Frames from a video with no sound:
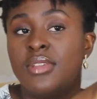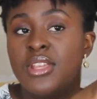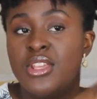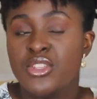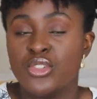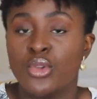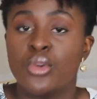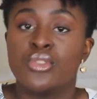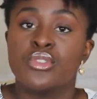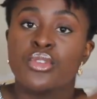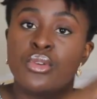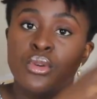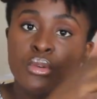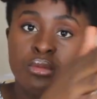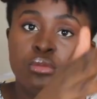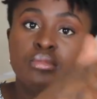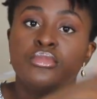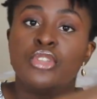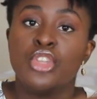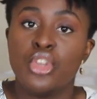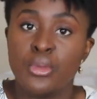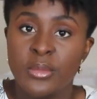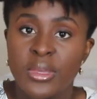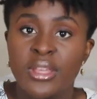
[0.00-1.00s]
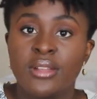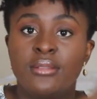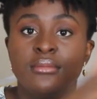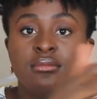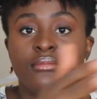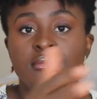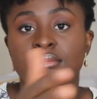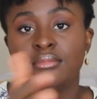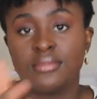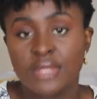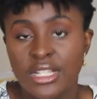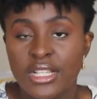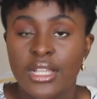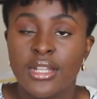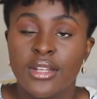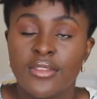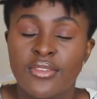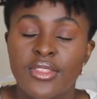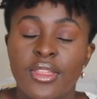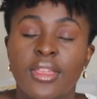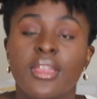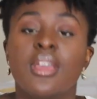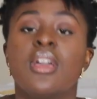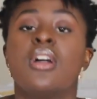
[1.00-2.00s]
he's also human. That kind
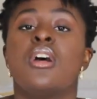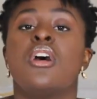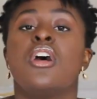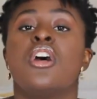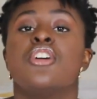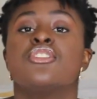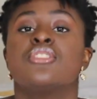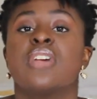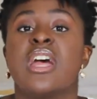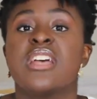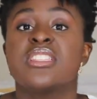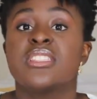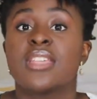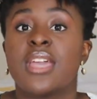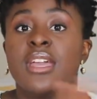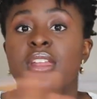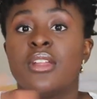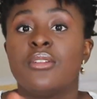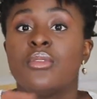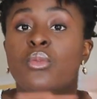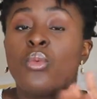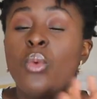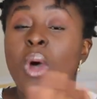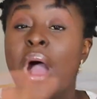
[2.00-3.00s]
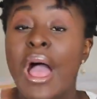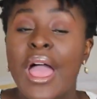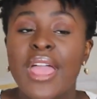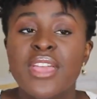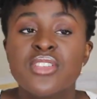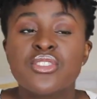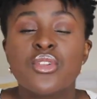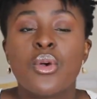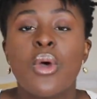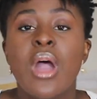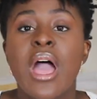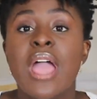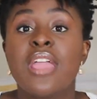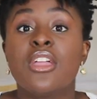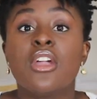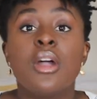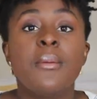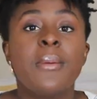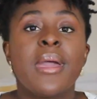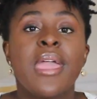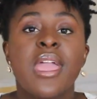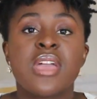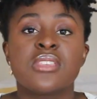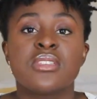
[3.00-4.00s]
of thing. So that's kind of why. So I
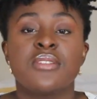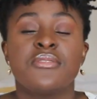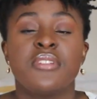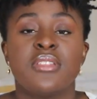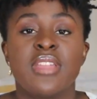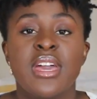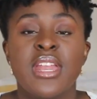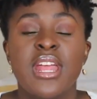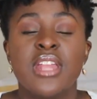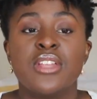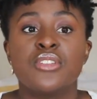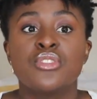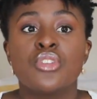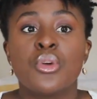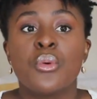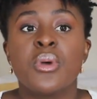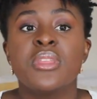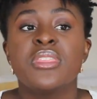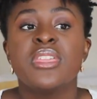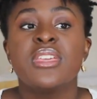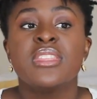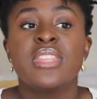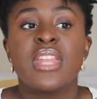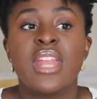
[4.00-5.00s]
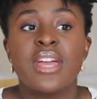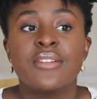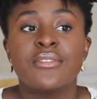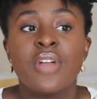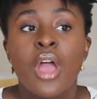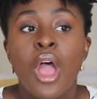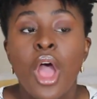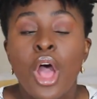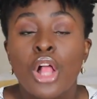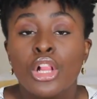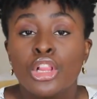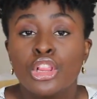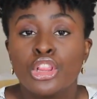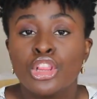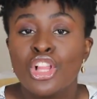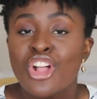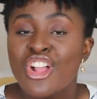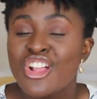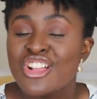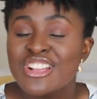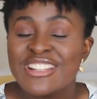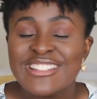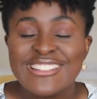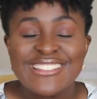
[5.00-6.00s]
got my answer for that. And so one thing that I've
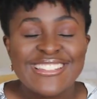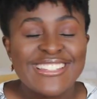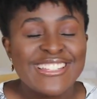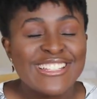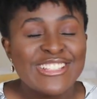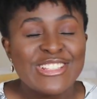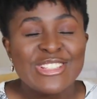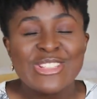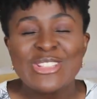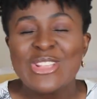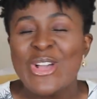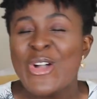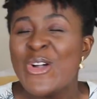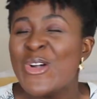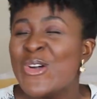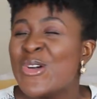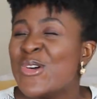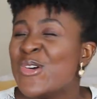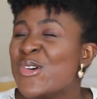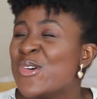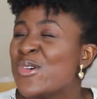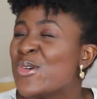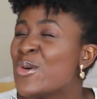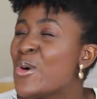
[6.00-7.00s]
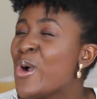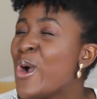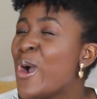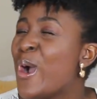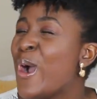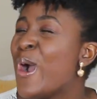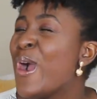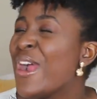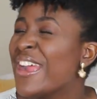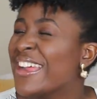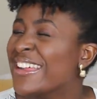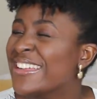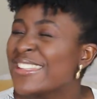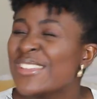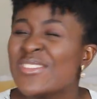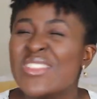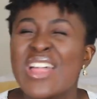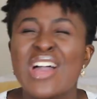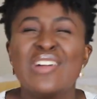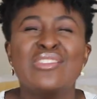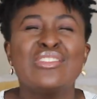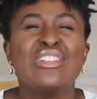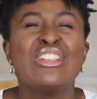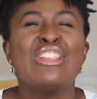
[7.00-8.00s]
learned so hard,
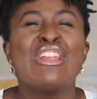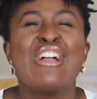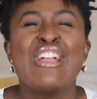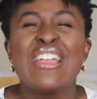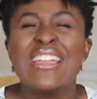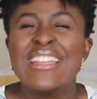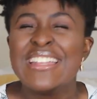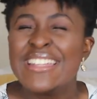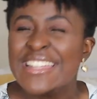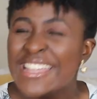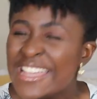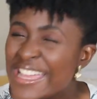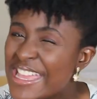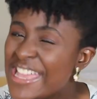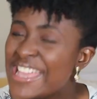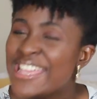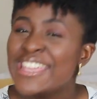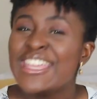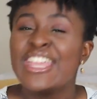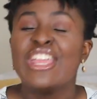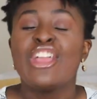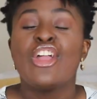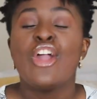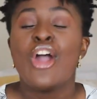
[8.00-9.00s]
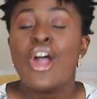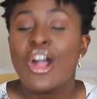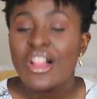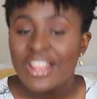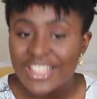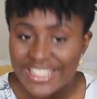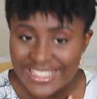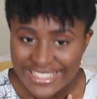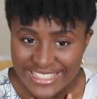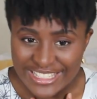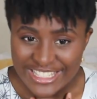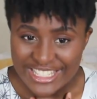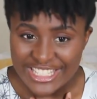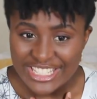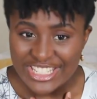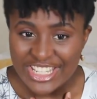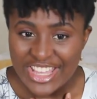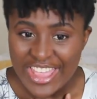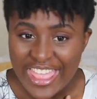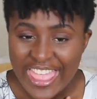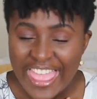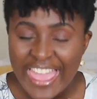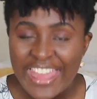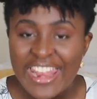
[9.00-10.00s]
something I've learned in college,
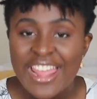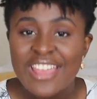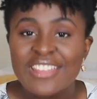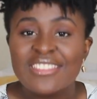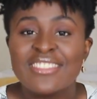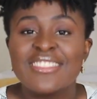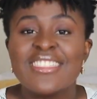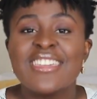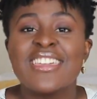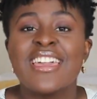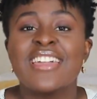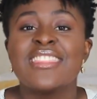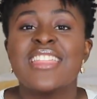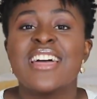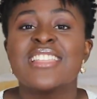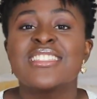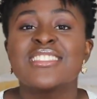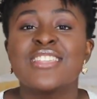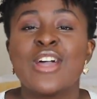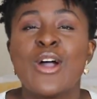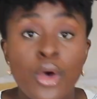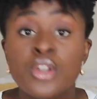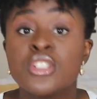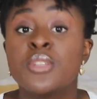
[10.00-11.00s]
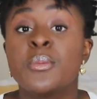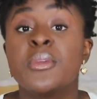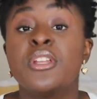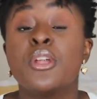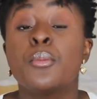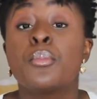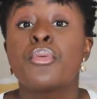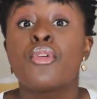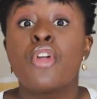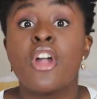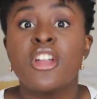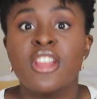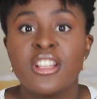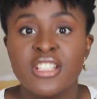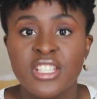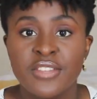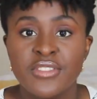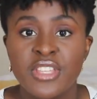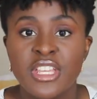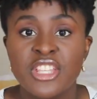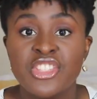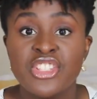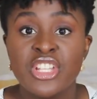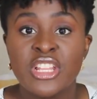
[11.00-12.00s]
and I think that that's also been a product
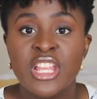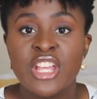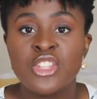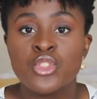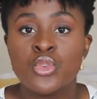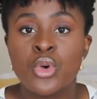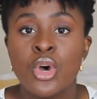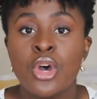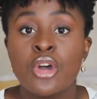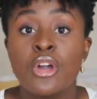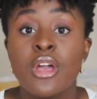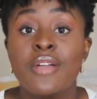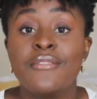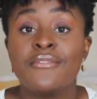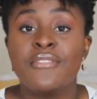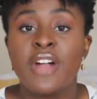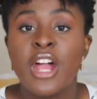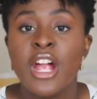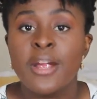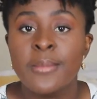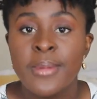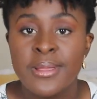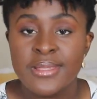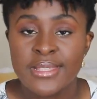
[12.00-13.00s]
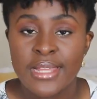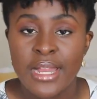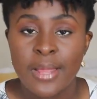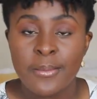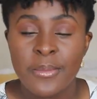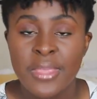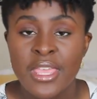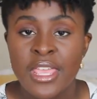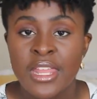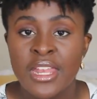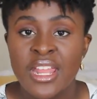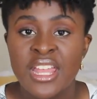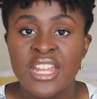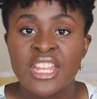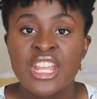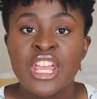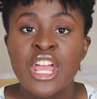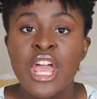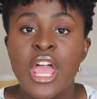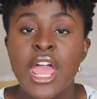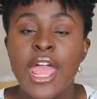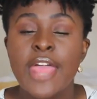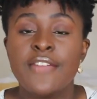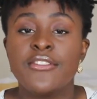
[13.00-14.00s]
of the intellectual environment that I'm in, and
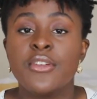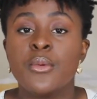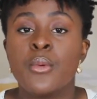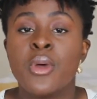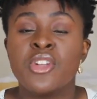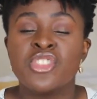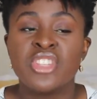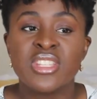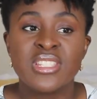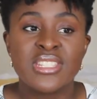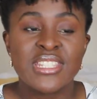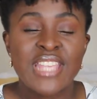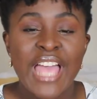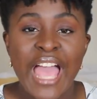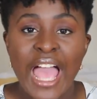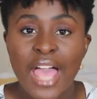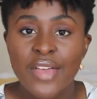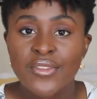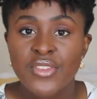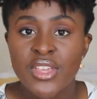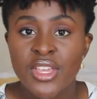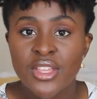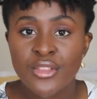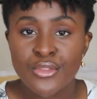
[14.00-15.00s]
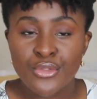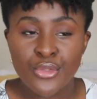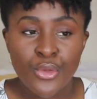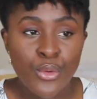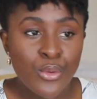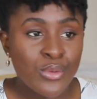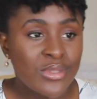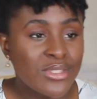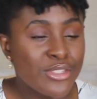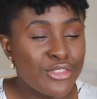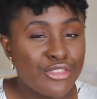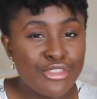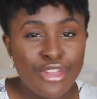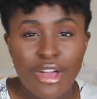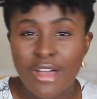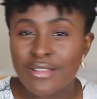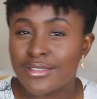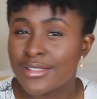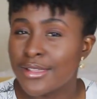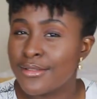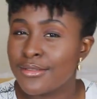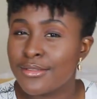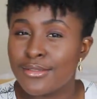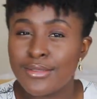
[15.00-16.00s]
everyone just having those
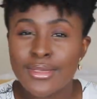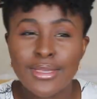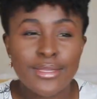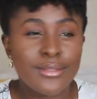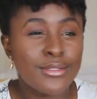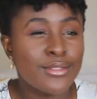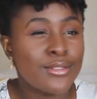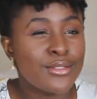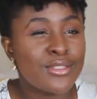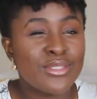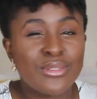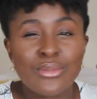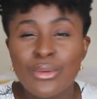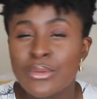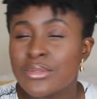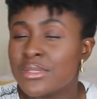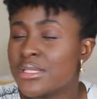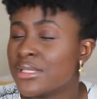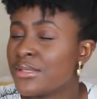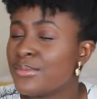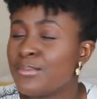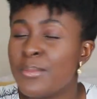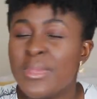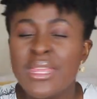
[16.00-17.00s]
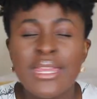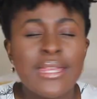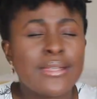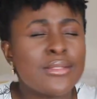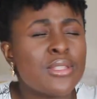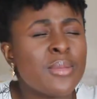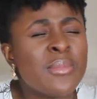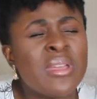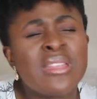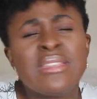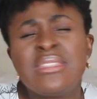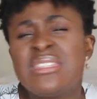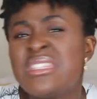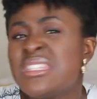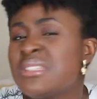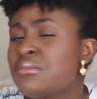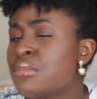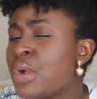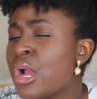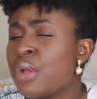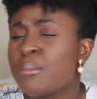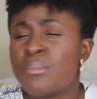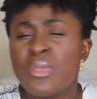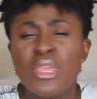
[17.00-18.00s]
thoughts and these meeting so many
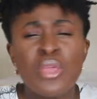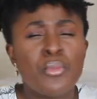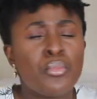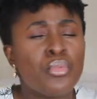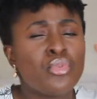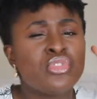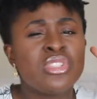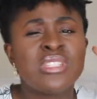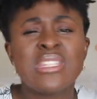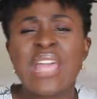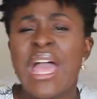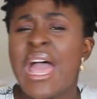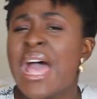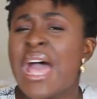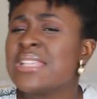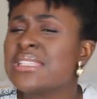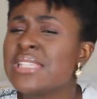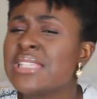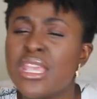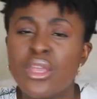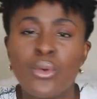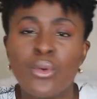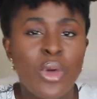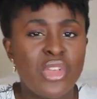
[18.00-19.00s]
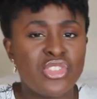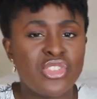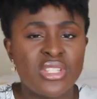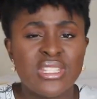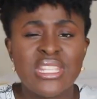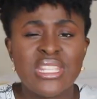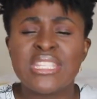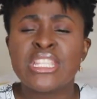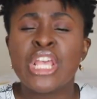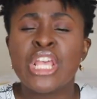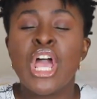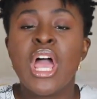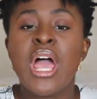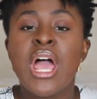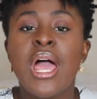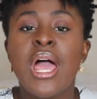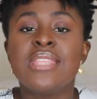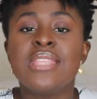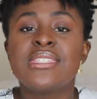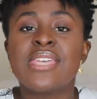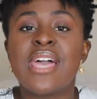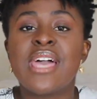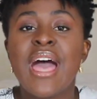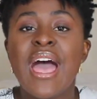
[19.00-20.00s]
smart people, just asking questions, is
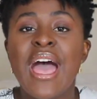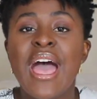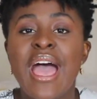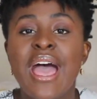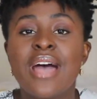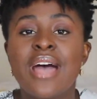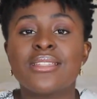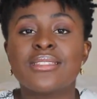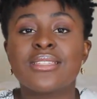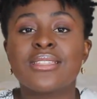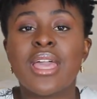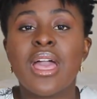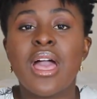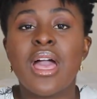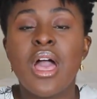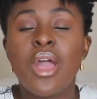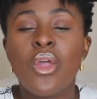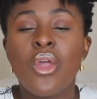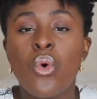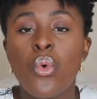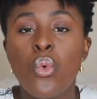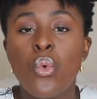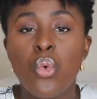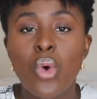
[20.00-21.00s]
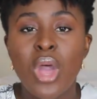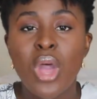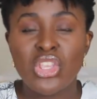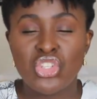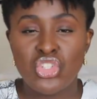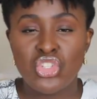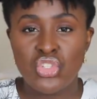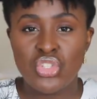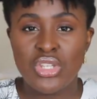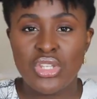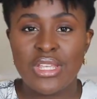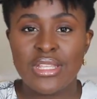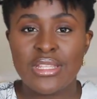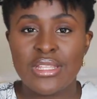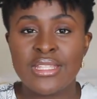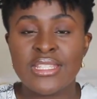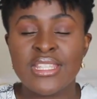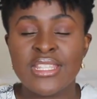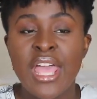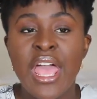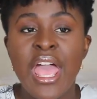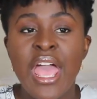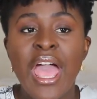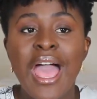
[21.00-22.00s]
to ask
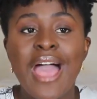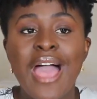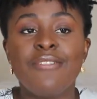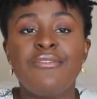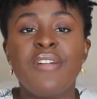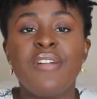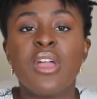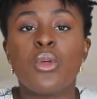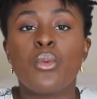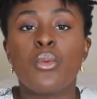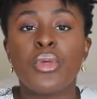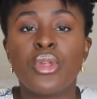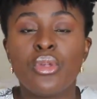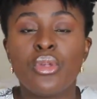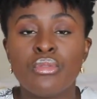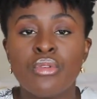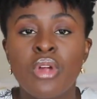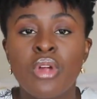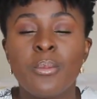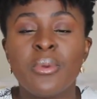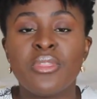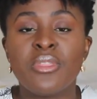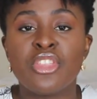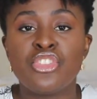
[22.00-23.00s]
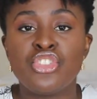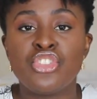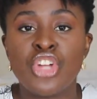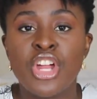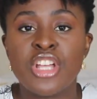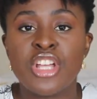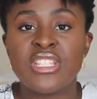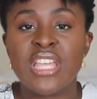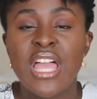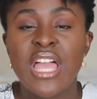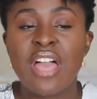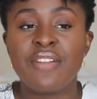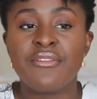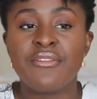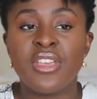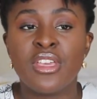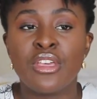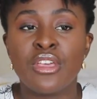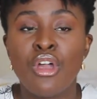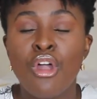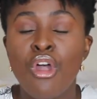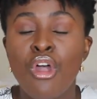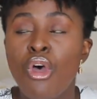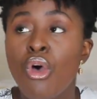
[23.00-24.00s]
questions. I feel like we grew up in the church
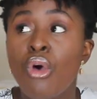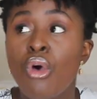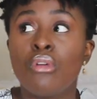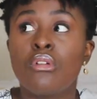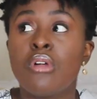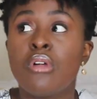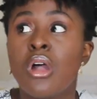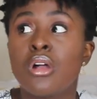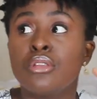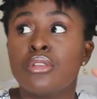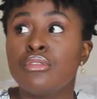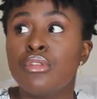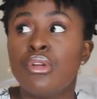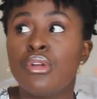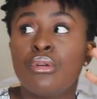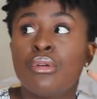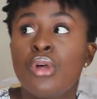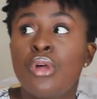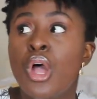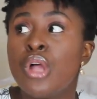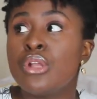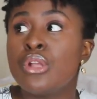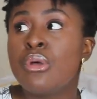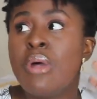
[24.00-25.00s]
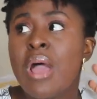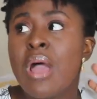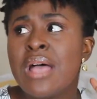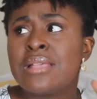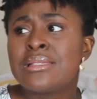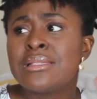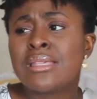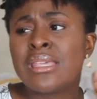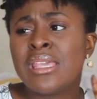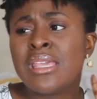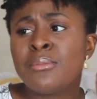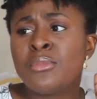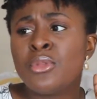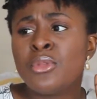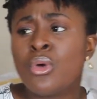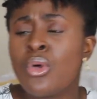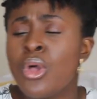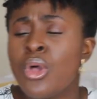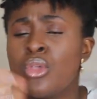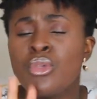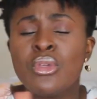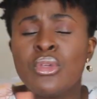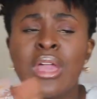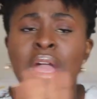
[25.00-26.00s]
having, oh God, no, don't ask him,
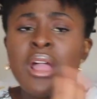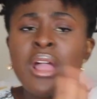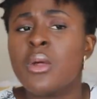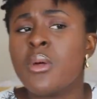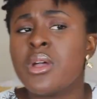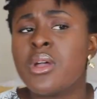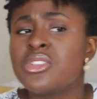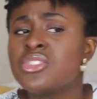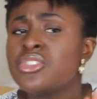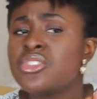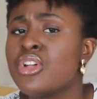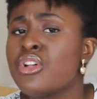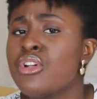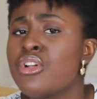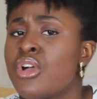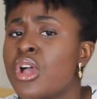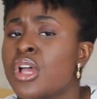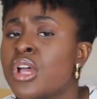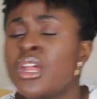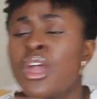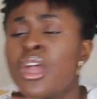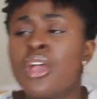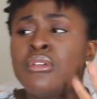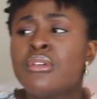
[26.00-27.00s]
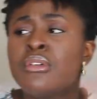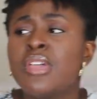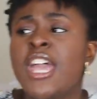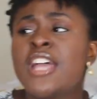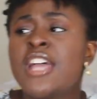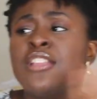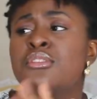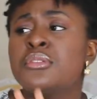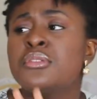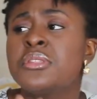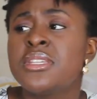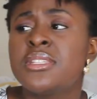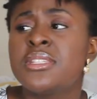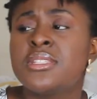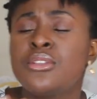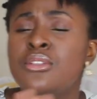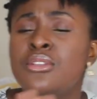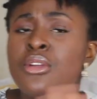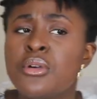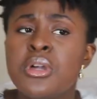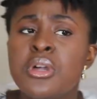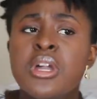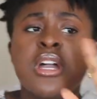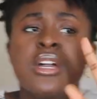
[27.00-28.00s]
no, you can't question God, you can't do this, you
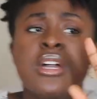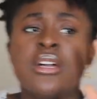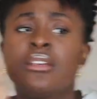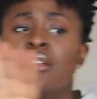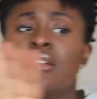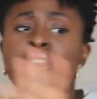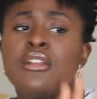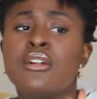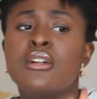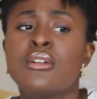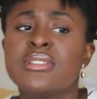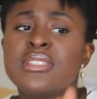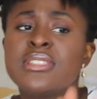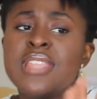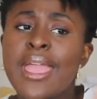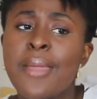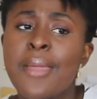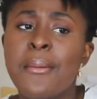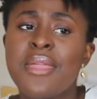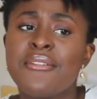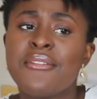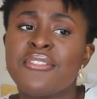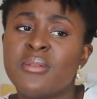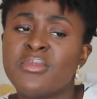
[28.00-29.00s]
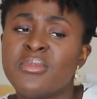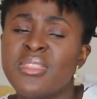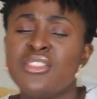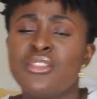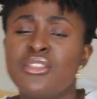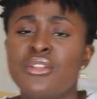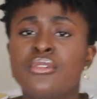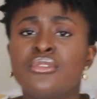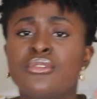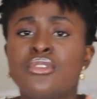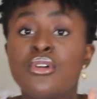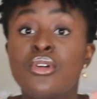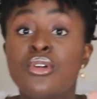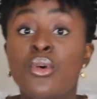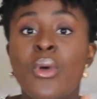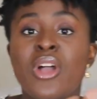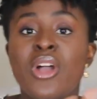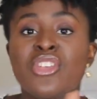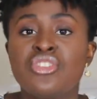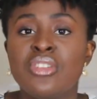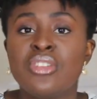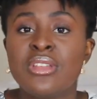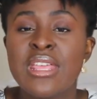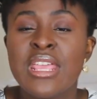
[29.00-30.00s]
know, stay away from, you know, don't
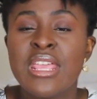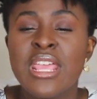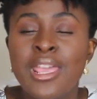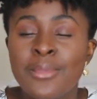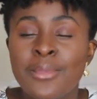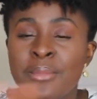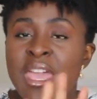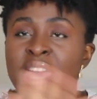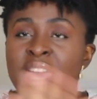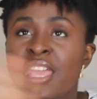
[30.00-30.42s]
question him,